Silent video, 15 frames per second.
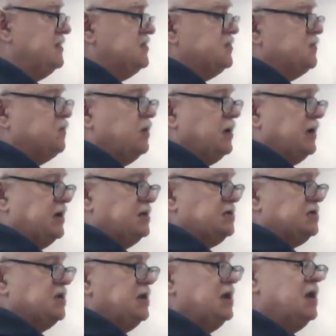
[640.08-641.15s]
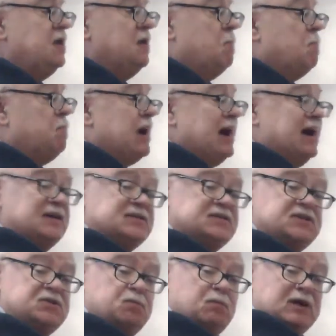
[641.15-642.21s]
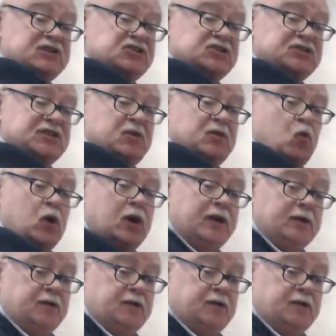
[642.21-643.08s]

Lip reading: price buys as much as they want.